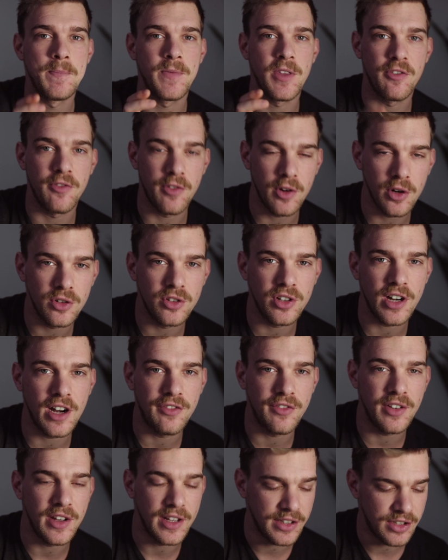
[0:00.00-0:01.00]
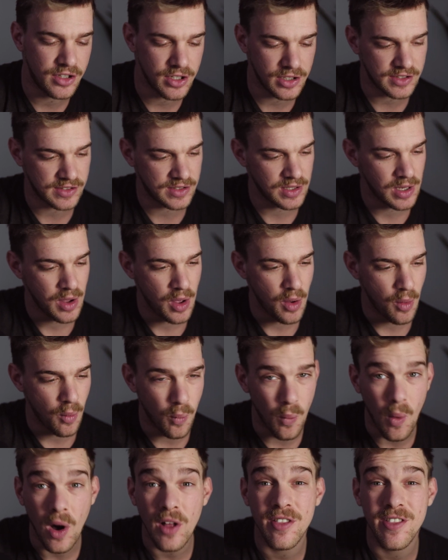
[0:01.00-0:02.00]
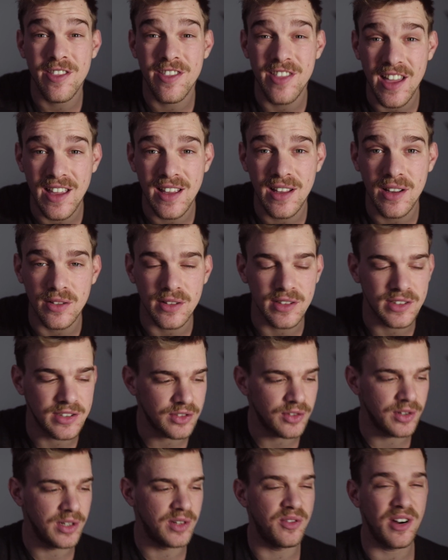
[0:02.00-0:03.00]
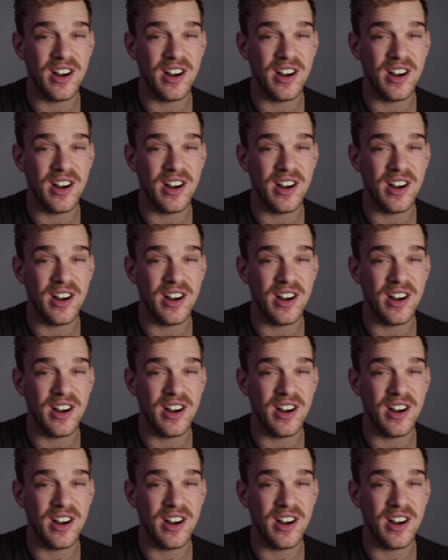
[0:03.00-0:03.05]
photographing just one thing on the street.